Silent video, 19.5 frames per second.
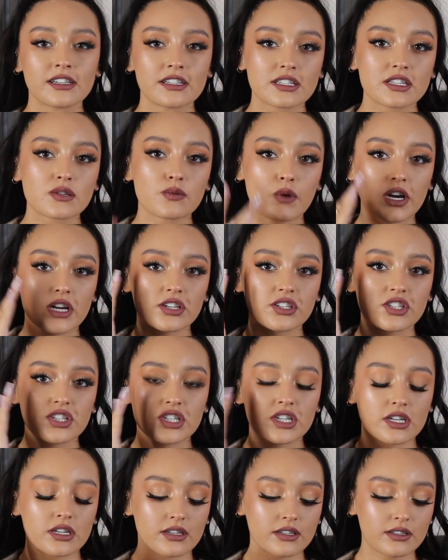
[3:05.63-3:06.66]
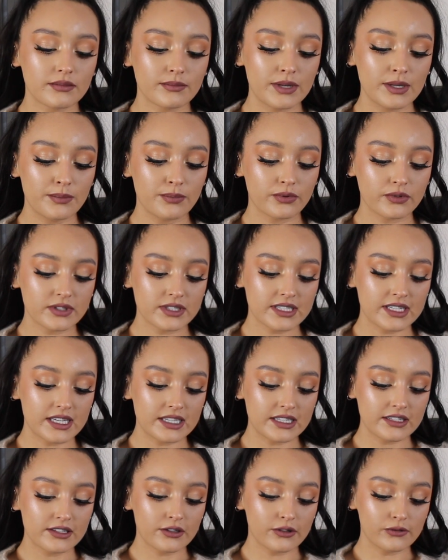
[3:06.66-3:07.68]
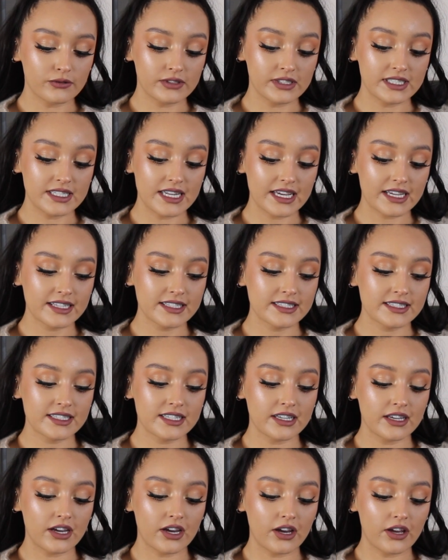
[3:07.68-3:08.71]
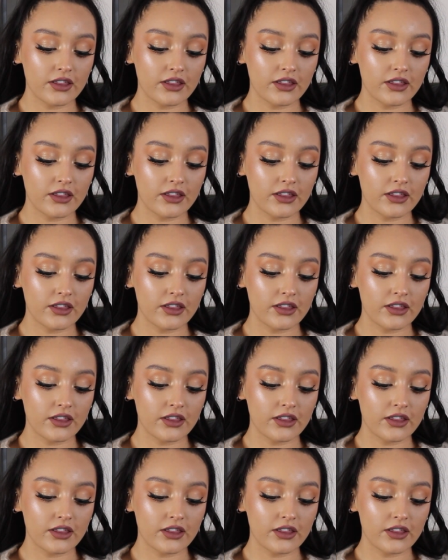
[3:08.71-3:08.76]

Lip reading: swatched on people's skin tones next to